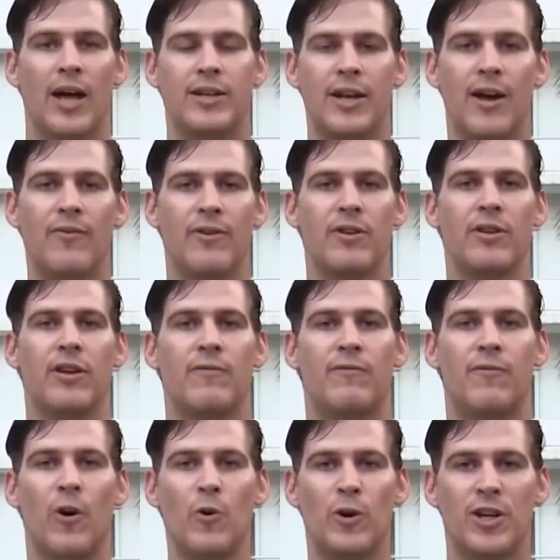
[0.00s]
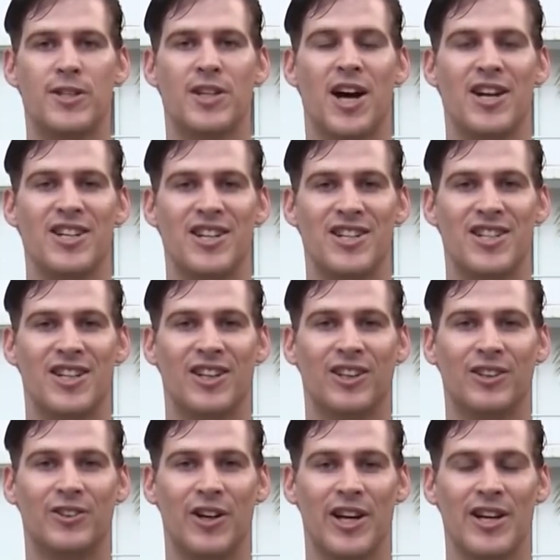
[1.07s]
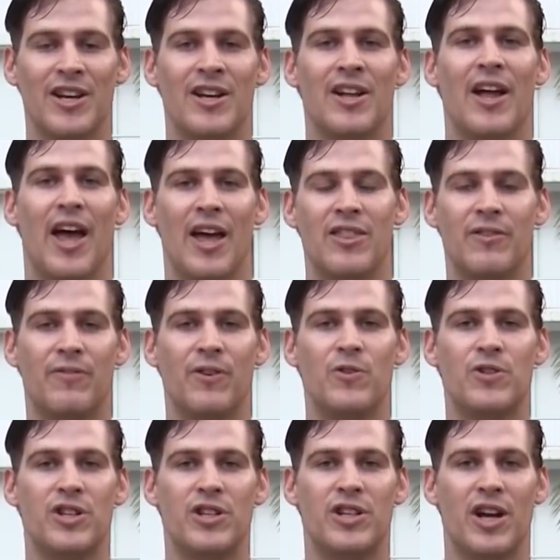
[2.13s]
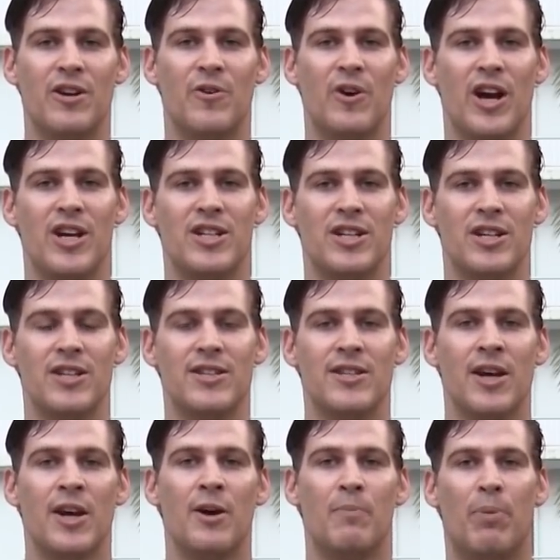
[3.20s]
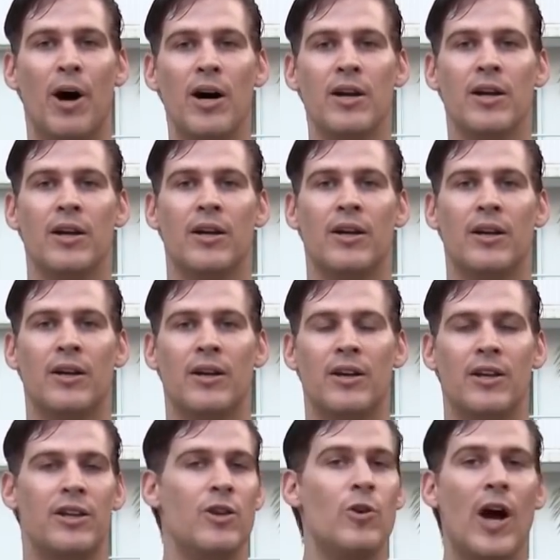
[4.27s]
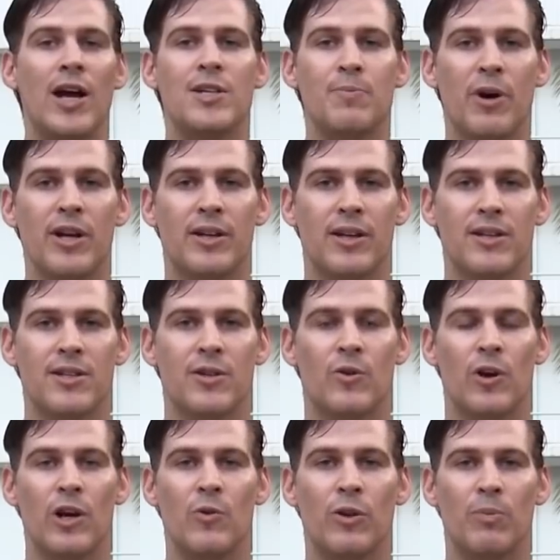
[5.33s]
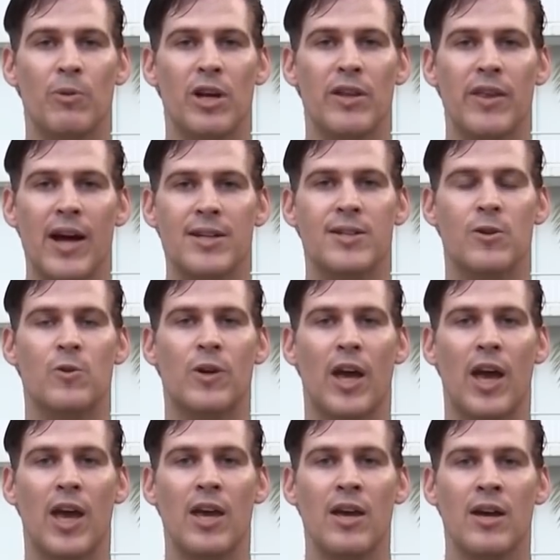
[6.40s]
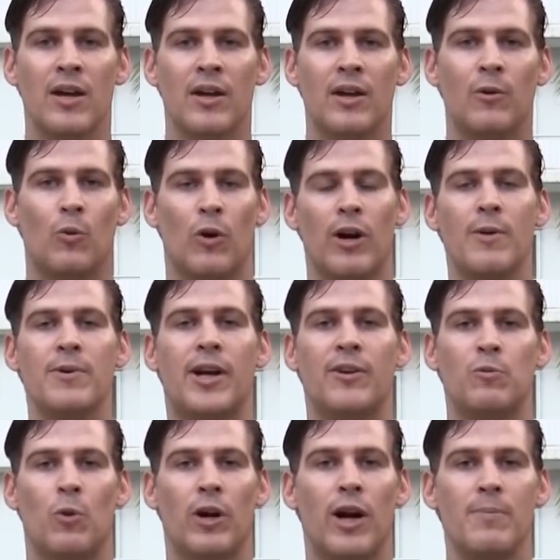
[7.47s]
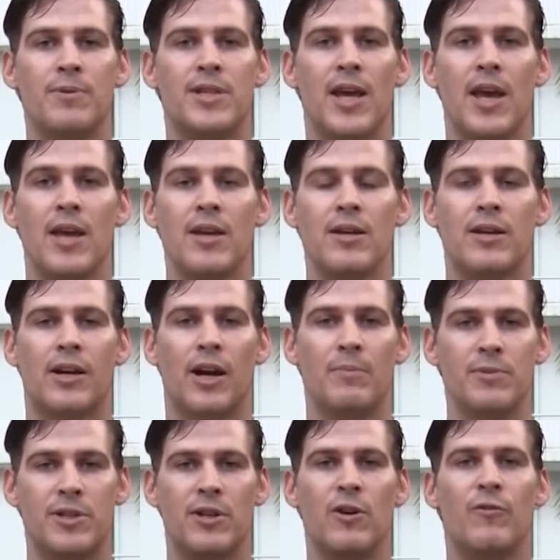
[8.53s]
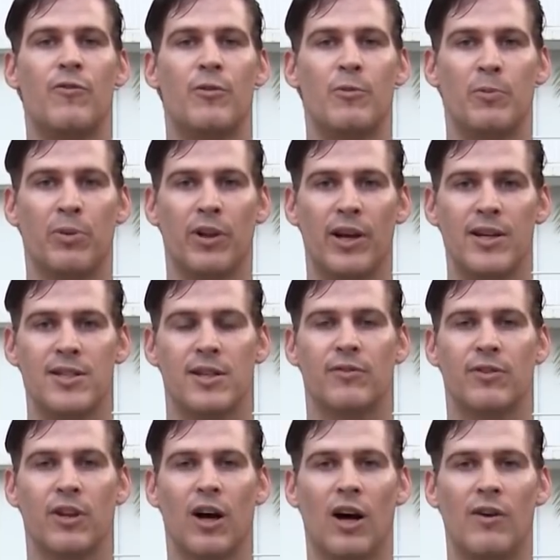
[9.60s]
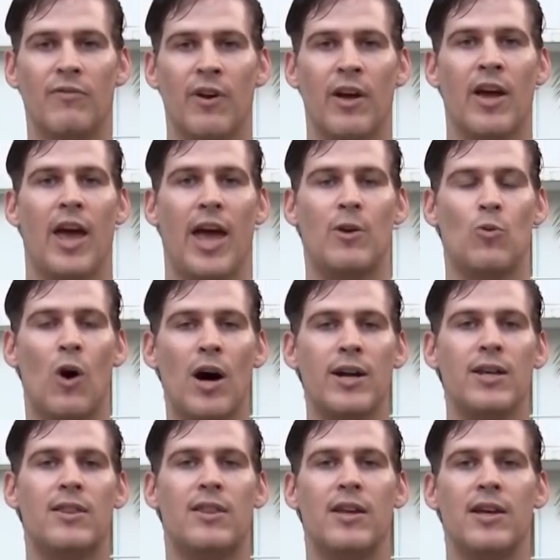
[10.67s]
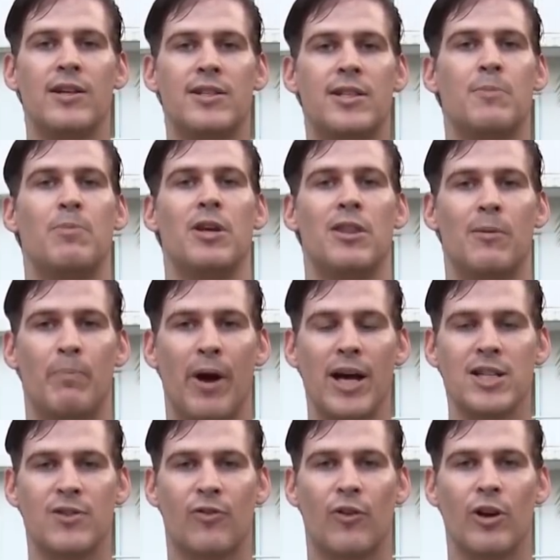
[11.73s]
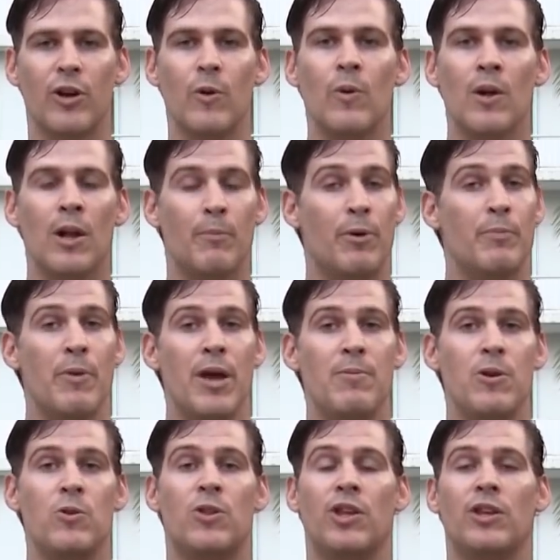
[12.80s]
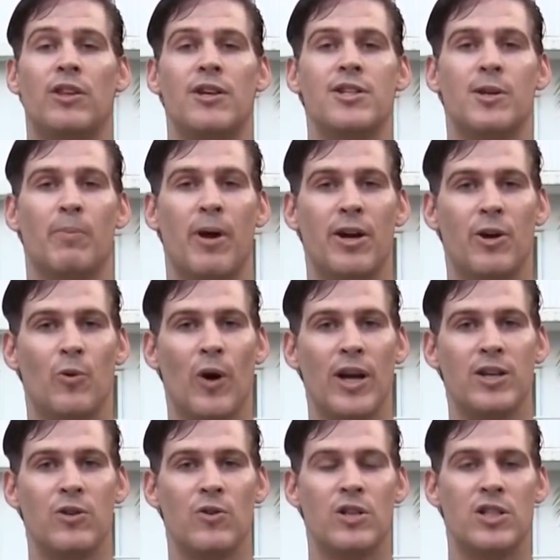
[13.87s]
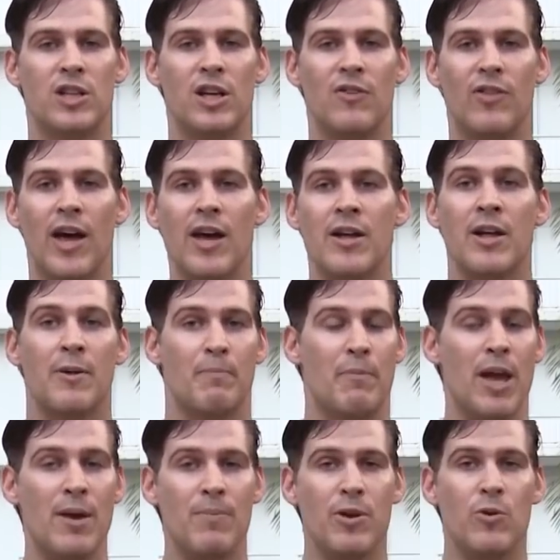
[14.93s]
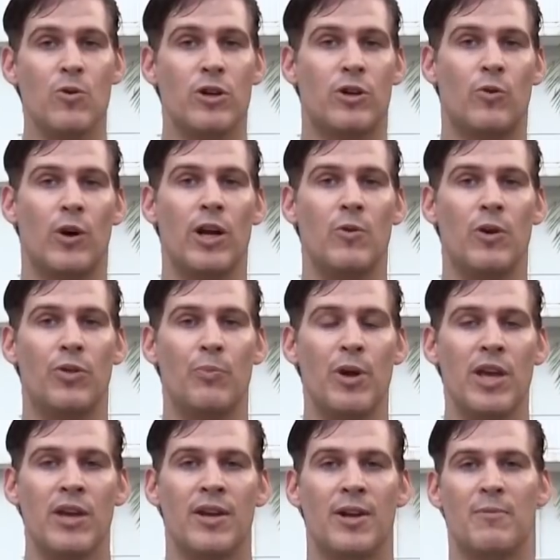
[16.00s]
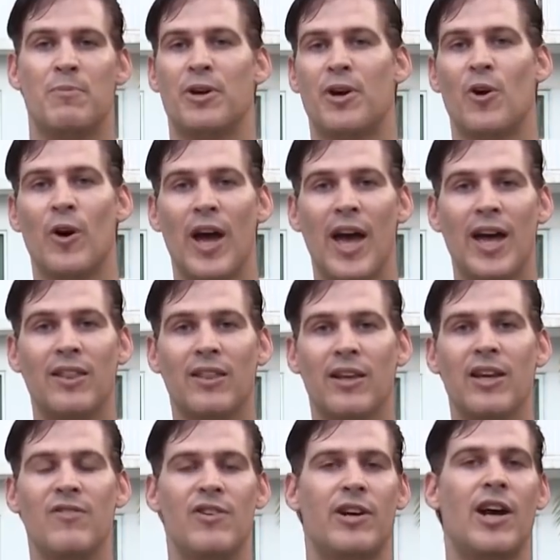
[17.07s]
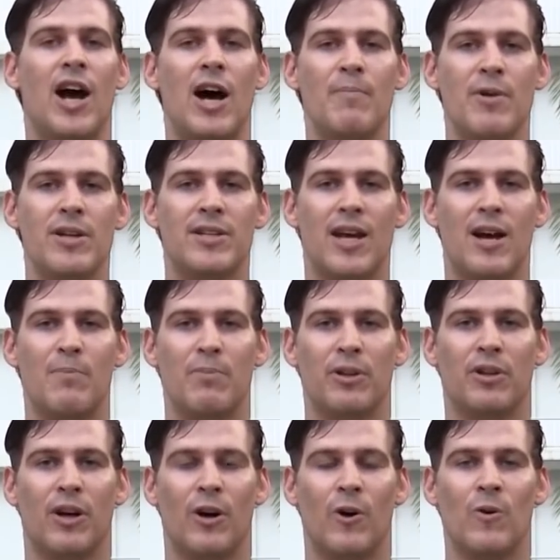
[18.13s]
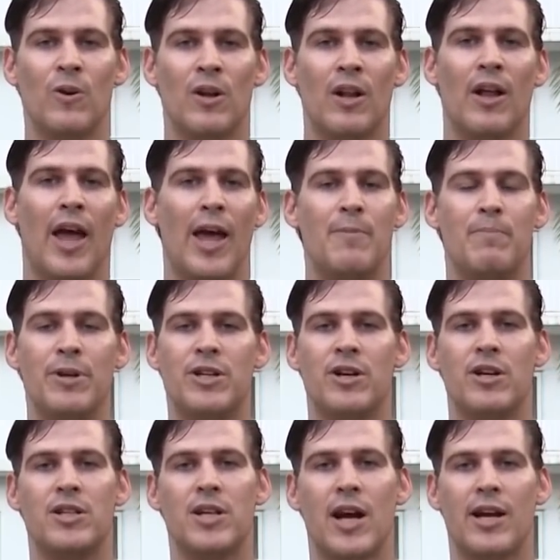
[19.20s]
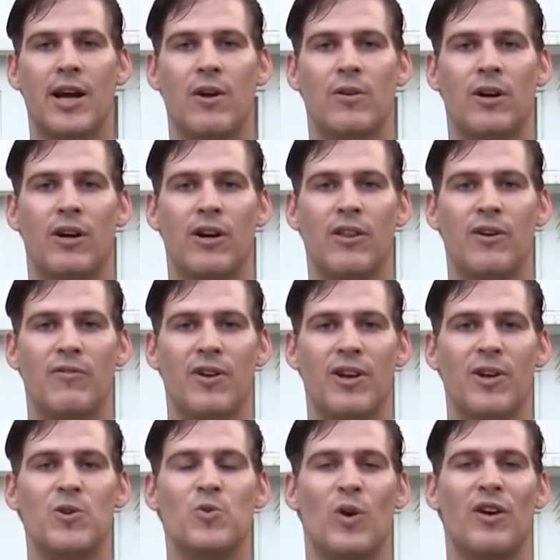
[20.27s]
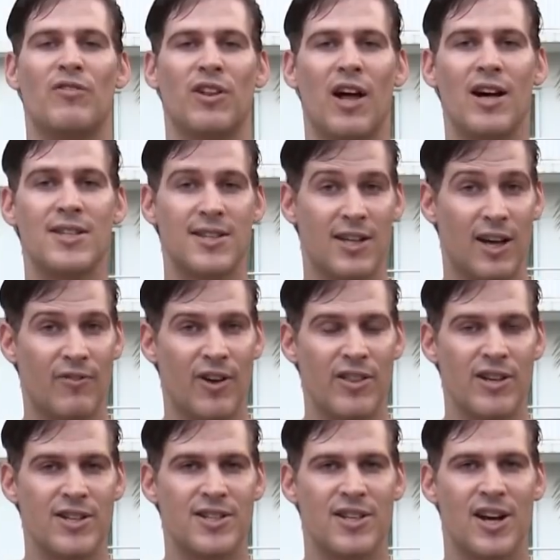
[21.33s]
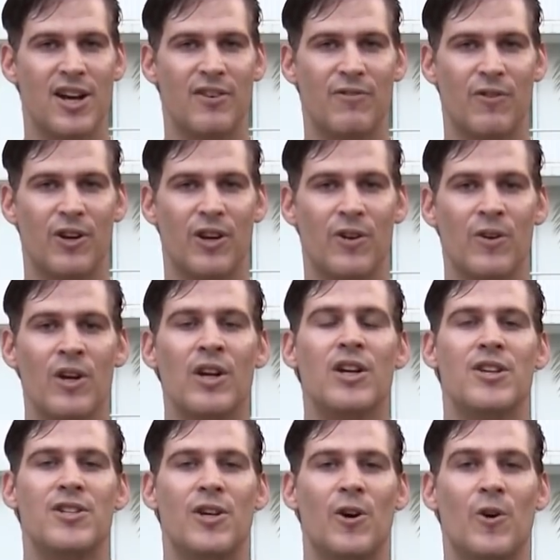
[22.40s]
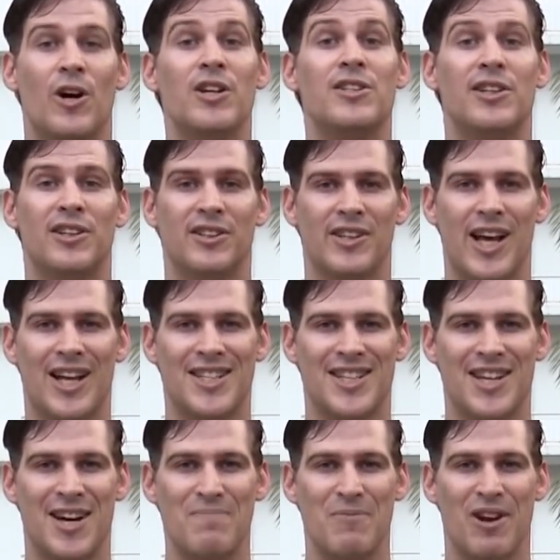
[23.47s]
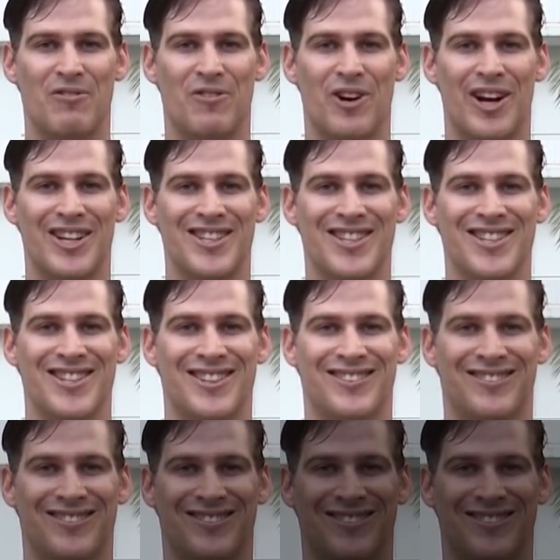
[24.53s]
And definitely focus on your children and the future generations. But you guys might disagree with me, and that's okay. What I'm saying comes to you from a place of love and wanting things to be the best for you, but maybe you think there's a better way to achieve that. Maybe you agree with me, but go ahead, leave your comment down below, and be sure to check out our other videos. We have a lot of stuff on this channel for you. So until next time, my friends.